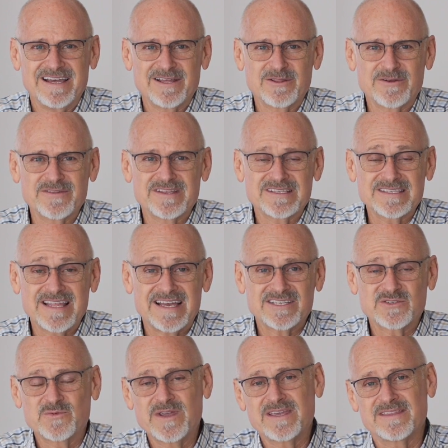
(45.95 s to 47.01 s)
I learned this
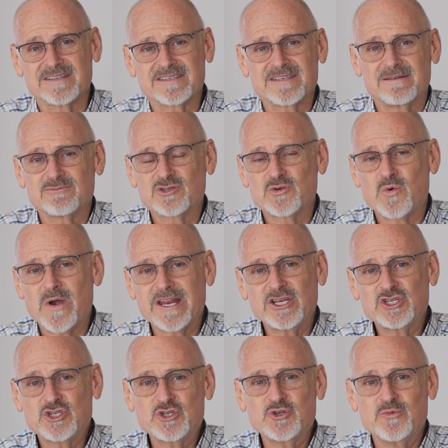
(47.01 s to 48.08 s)
last week that some
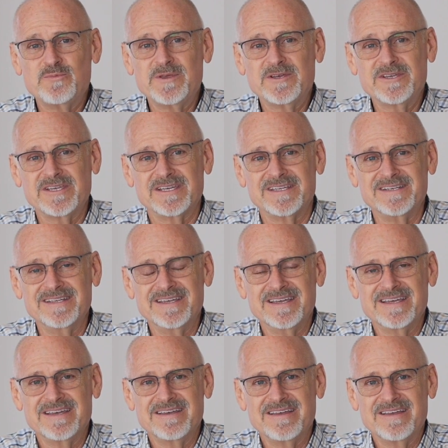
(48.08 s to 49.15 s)
22 million
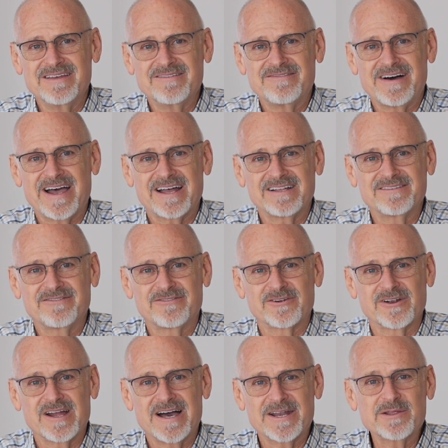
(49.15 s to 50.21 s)
filed
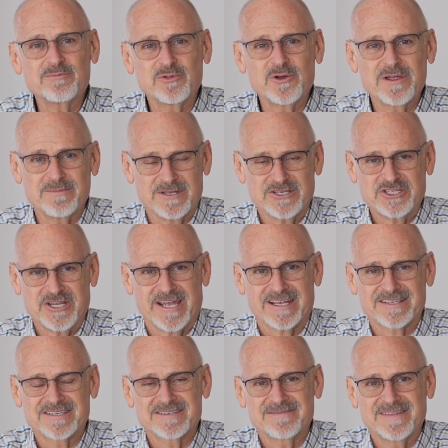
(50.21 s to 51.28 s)
for unemployment
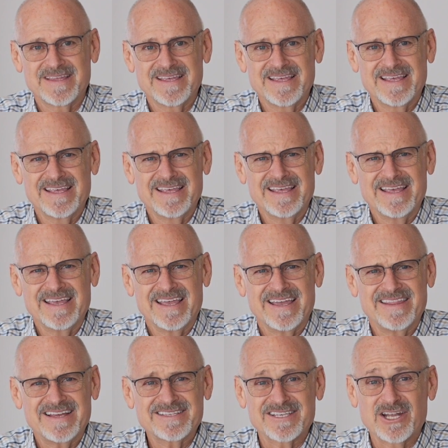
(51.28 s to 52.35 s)
checks,
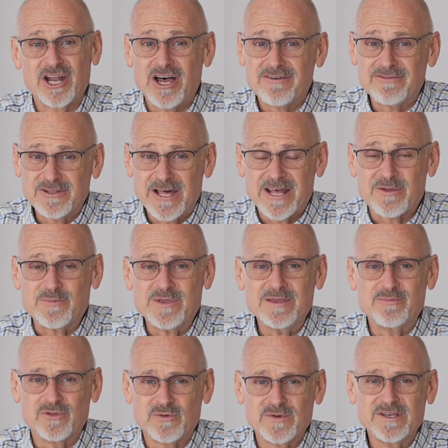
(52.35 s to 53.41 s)
and that's an awful lot of
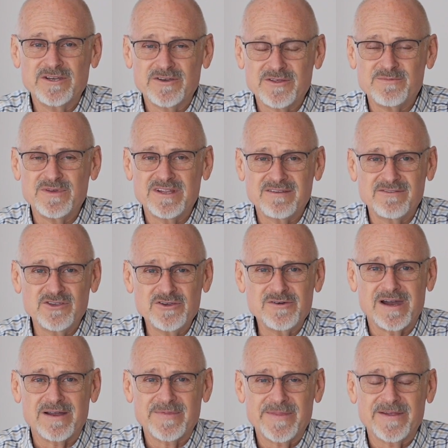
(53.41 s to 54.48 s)
people. And we know that many of
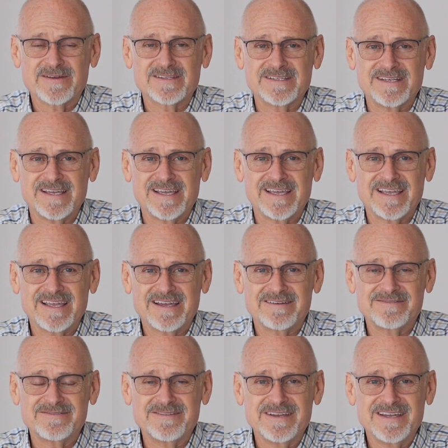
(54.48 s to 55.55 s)
you out there today
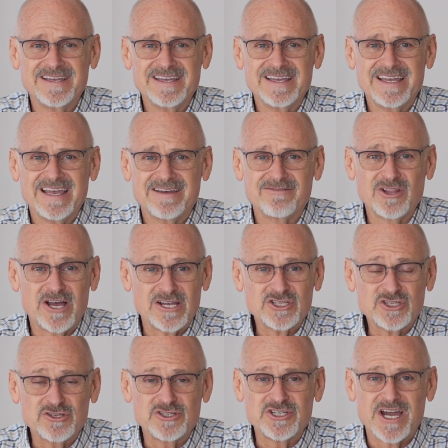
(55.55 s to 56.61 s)
have
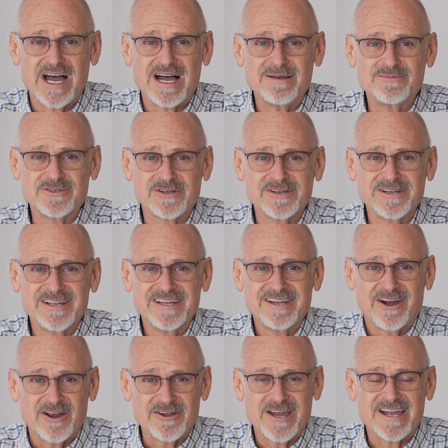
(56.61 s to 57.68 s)
lost your jobs or
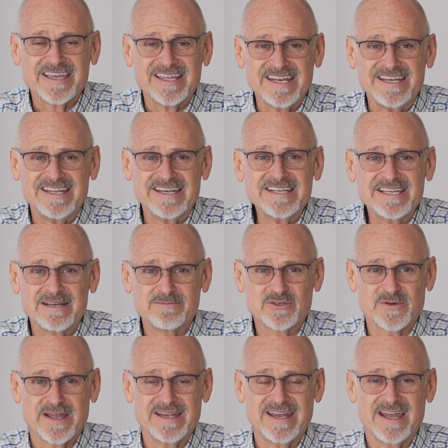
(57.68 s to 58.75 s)
are not getting
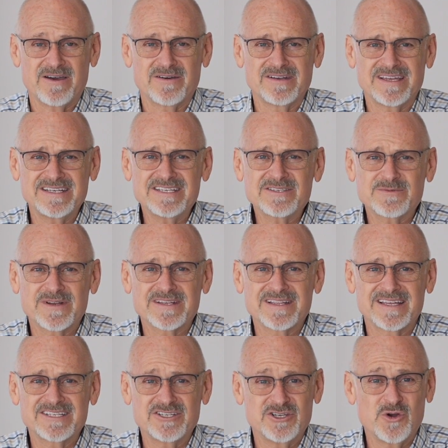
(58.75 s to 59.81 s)
incomes right now, and I just wanted
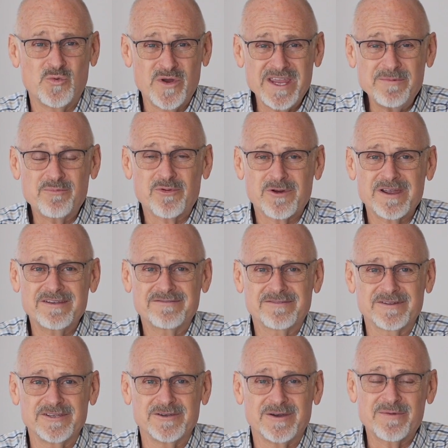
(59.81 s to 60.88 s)
to let you know, we pray
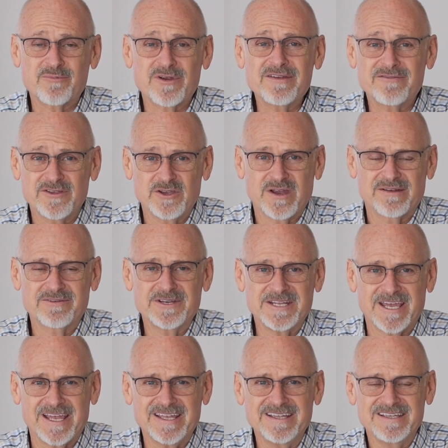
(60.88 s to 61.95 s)
for I pray for you every
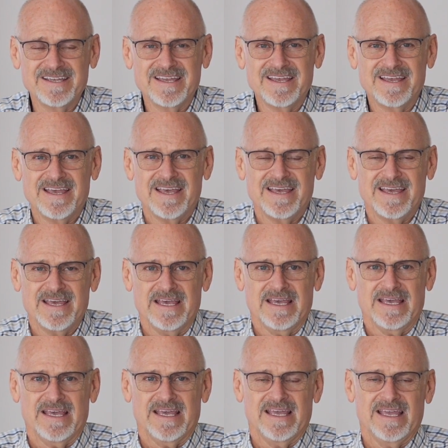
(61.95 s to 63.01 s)
day.
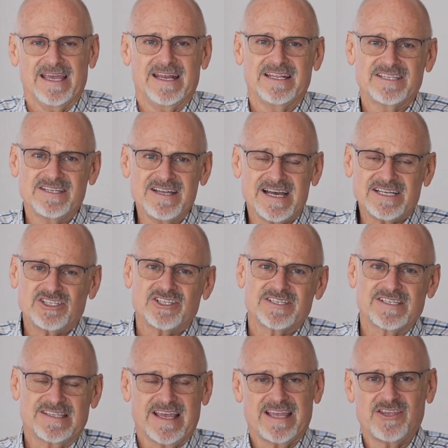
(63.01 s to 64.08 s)
And it's not
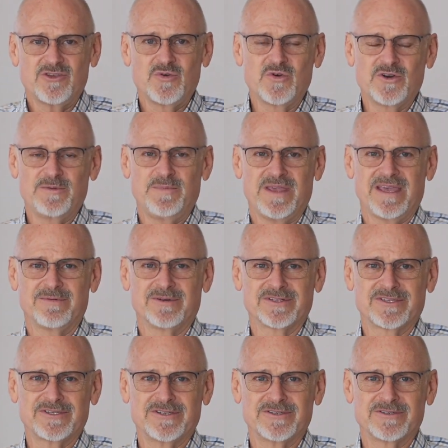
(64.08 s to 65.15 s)
just that you would be
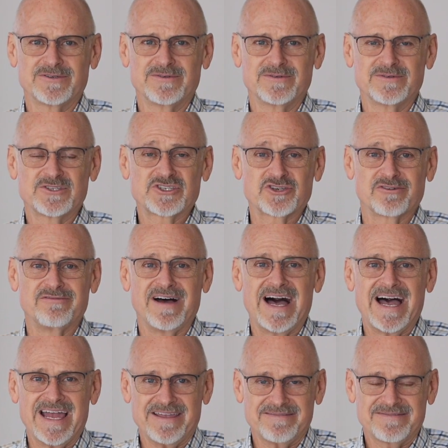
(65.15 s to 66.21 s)
able to
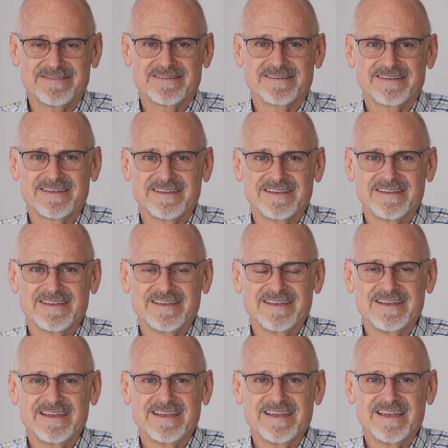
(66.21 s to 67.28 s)
survive,
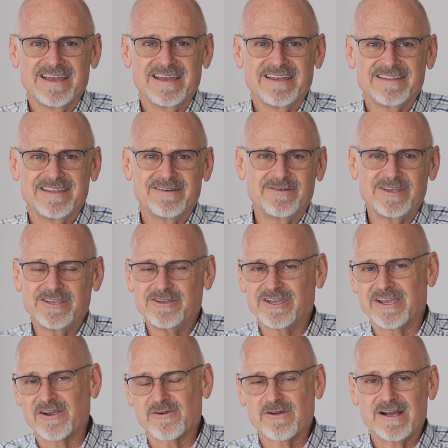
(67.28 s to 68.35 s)
that
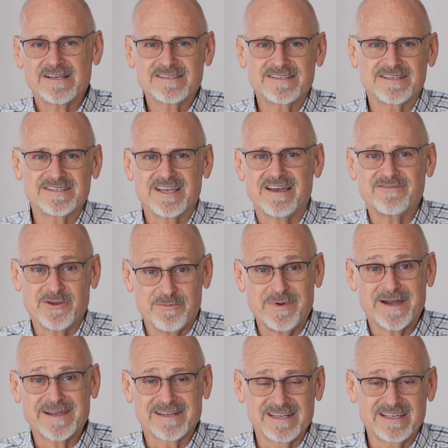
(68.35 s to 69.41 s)
you can cross this off your
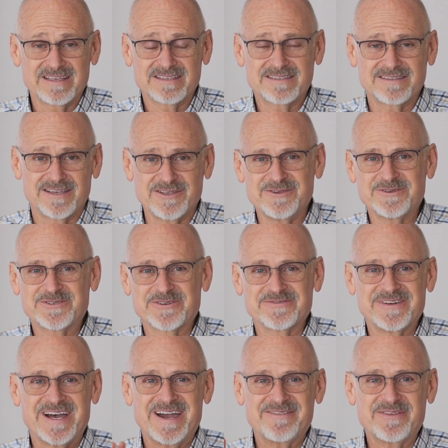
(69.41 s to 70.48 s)
bucket list, that you
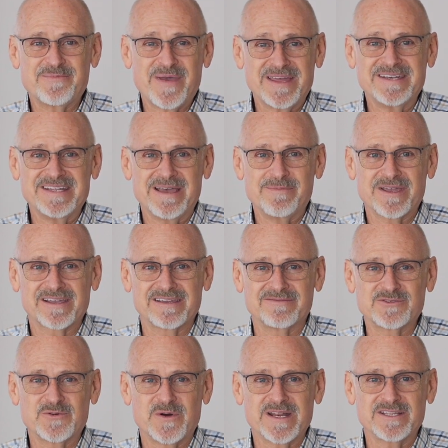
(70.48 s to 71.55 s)
survived the pandemic
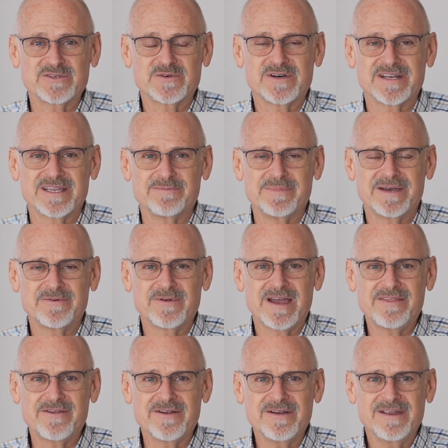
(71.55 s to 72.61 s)
of 2020, but
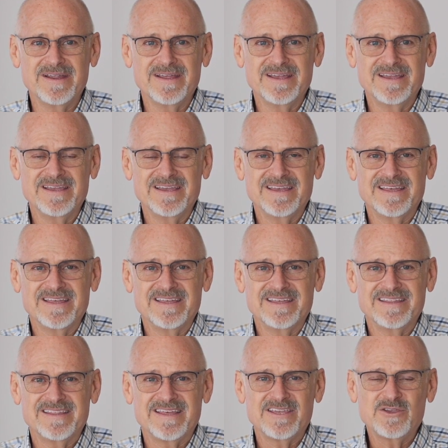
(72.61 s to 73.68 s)
rather
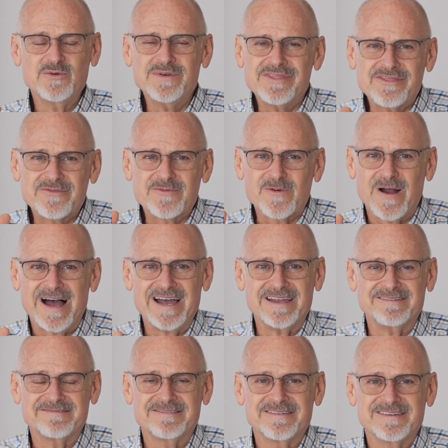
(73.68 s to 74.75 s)
that you would
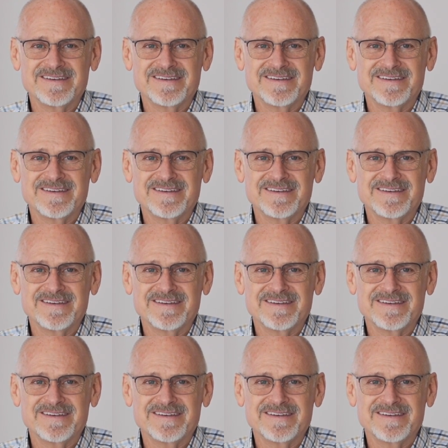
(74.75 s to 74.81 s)
thrive,